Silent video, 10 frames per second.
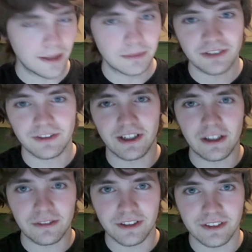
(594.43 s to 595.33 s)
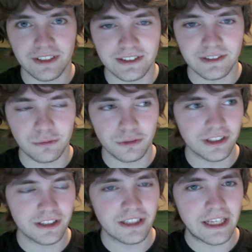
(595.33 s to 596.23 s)
Street Fighter Alpha 3 is a
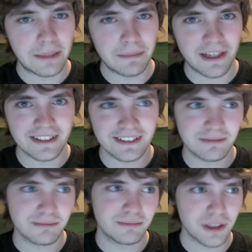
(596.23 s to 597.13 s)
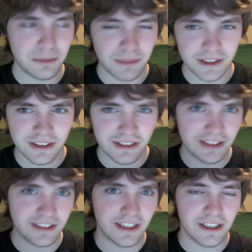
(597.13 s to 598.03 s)
really good game, has pretty much the
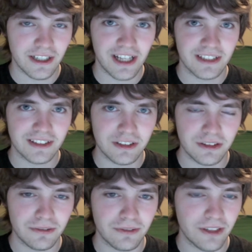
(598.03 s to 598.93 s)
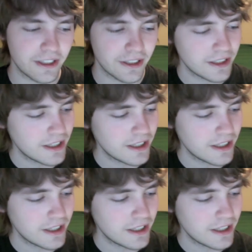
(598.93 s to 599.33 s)
entire cast of Street Fighter.